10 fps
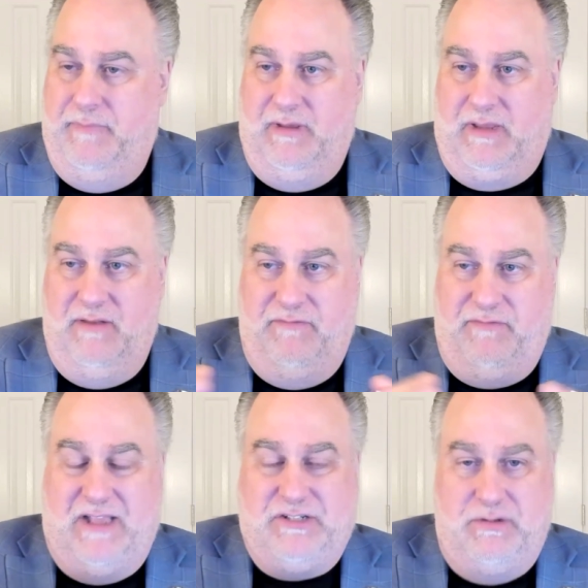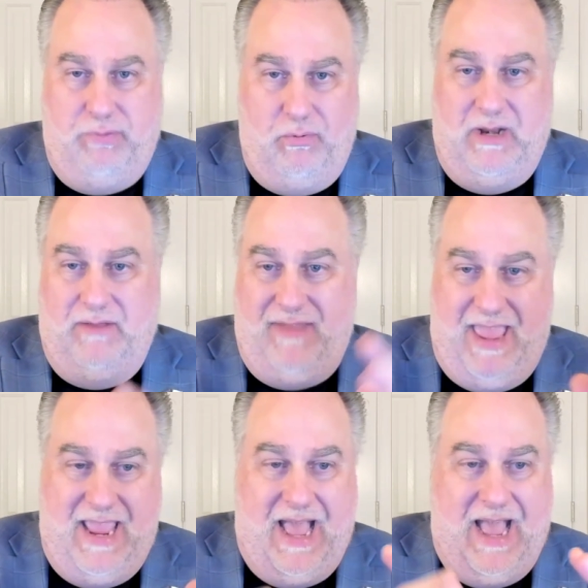conflection point of
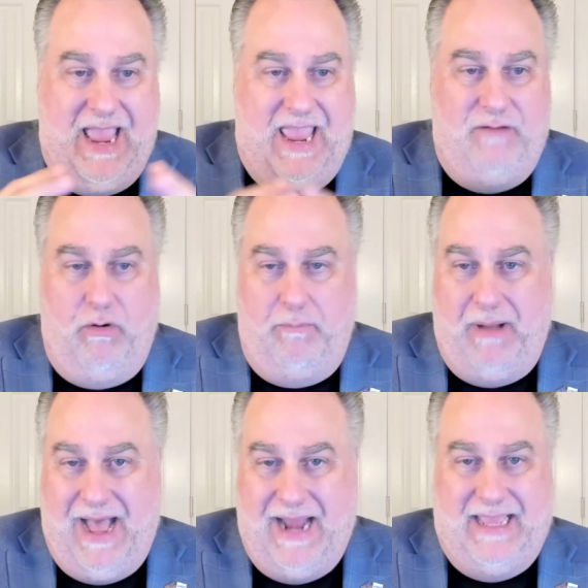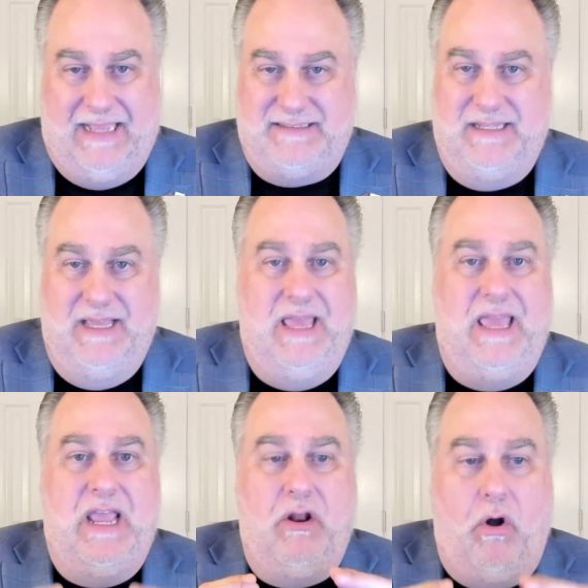AI and robotics,
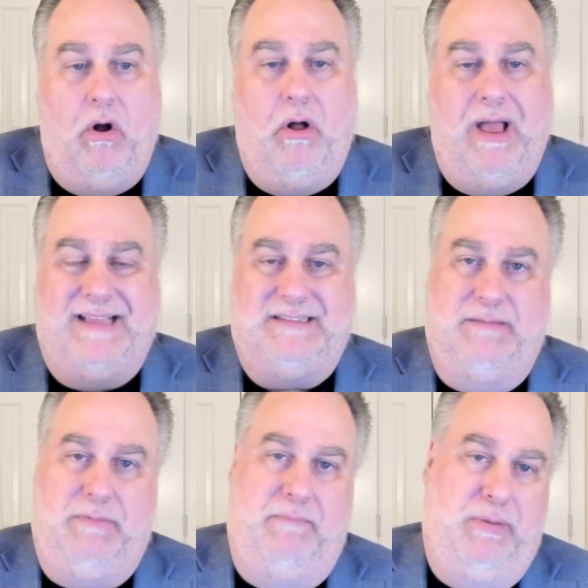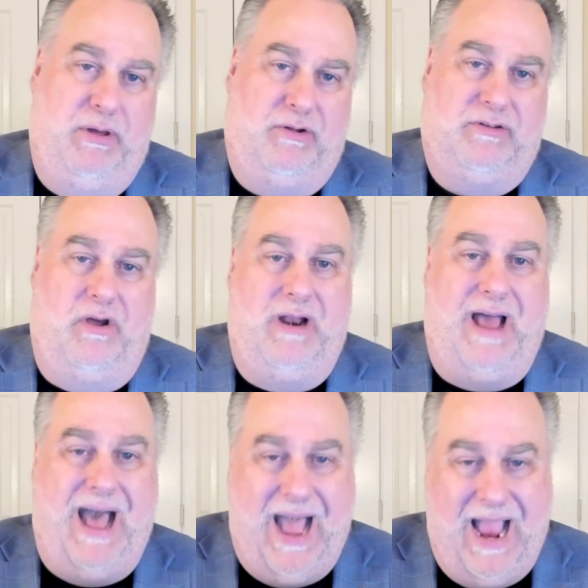it all has to be built on a
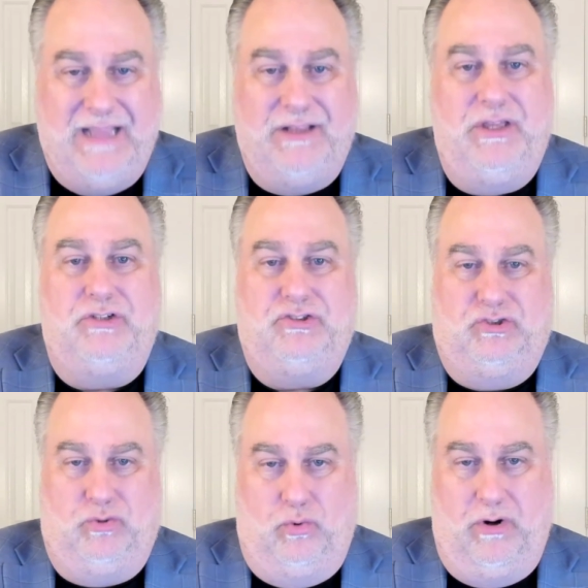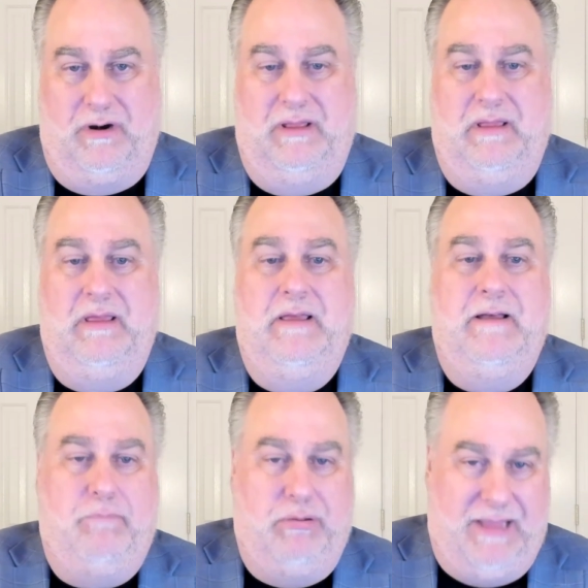highly assured
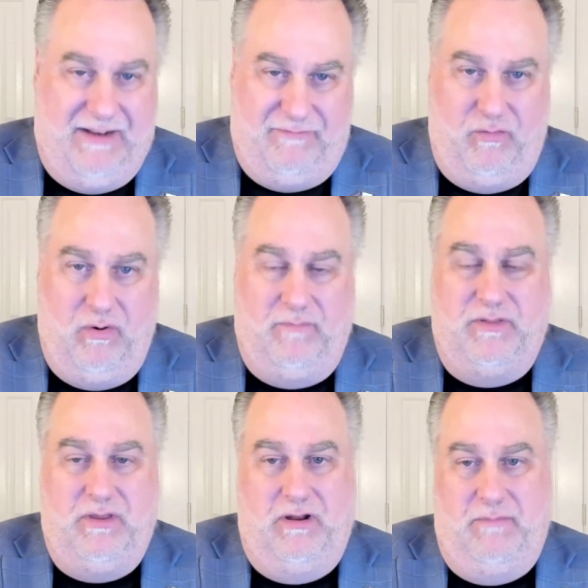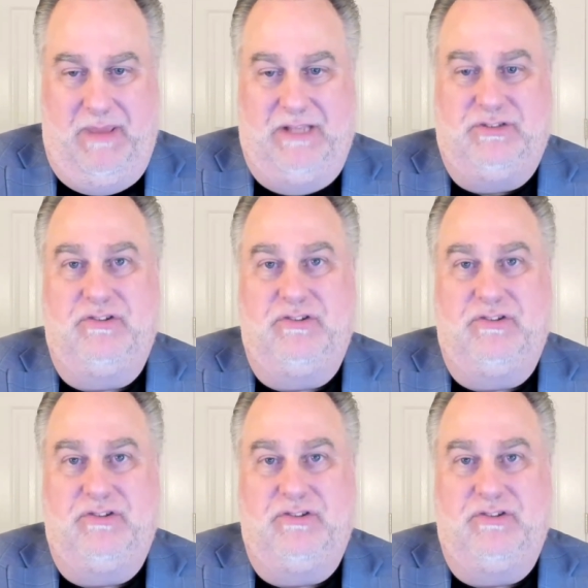platform for the automation